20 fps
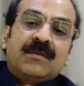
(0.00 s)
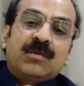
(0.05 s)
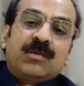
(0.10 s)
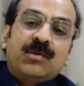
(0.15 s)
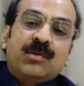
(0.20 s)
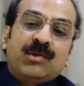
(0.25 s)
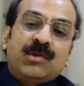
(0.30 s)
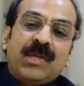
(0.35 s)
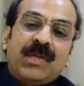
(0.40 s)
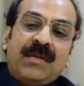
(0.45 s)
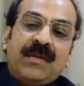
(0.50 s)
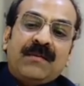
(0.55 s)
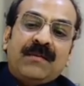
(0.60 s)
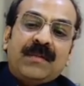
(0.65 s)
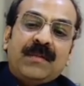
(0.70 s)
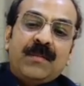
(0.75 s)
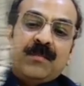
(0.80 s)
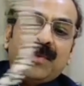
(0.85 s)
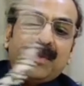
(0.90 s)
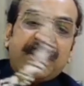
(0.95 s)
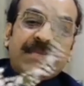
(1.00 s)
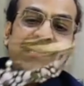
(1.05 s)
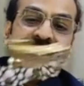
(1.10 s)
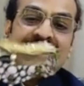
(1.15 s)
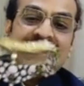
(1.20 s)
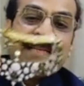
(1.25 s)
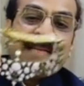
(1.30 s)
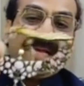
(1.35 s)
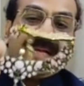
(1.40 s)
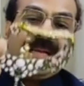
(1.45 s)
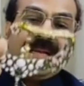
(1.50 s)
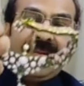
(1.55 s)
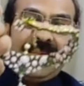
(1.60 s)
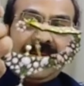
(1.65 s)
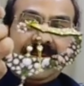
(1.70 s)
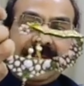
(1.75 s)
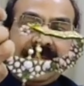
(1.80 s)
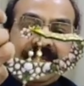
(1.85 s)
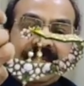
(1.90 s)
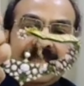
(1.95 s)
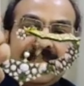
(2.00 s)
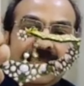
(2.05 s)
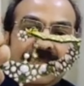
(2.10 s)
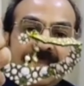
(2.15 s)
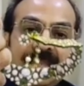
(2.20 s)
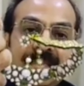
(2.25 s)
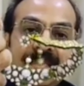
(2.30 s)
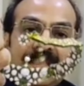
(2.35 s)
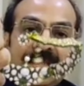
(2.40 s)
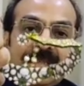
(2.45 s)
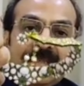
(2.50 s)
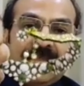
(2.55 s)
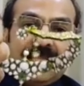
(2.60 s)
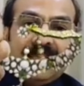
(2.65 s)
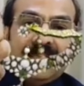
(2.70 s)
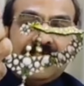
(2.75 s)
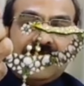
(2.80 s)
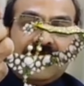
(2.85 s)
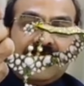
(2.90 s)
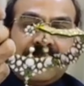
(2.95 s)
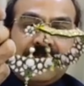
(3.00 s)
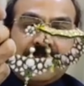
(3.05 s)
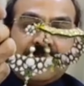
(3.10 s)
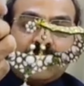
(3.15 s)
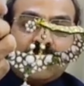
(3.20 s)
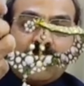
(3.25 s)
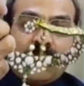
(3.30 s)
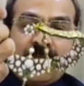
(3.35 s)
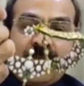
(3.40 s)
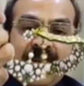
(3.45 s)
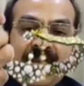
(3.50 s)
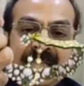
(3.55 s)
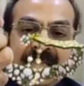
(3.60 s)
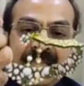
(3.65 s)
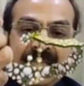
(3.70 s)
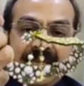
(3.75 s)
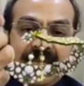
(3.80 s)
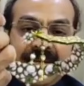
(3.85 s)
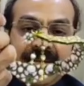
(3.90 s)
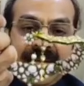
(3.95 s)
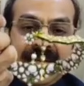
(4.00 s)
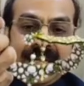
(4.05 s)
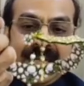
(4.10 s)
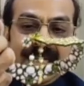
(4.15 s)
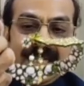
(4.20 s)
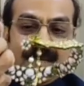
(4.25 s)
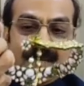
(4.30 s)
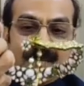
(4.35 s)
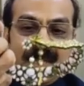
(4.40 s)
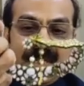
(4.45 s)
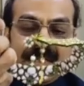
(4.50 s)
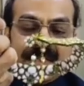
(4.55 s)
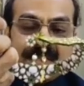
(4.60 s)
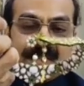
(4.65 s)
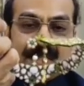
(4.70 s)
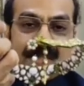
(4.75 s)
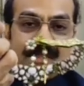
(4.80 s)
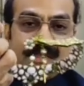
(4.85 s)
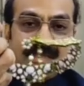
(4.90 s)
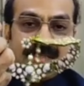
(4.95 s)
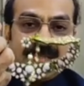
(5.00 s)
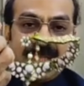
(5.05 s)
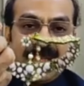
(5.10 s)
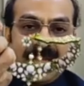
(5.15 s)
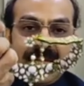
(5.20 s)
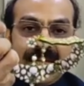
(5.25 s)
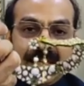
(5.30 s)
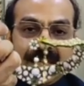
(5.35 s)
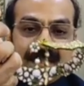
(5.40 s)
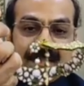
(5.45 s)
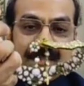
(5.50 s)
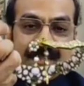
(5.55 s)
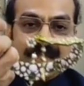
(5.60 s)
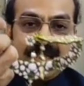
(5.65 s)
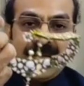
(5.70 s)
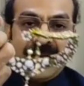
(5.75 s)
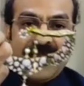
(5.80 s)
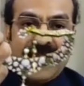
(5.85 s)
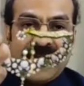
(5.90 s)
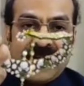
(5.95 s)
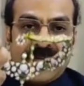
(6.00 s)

see the piece is dangling okay. so when the dangling piece touches the neck the neck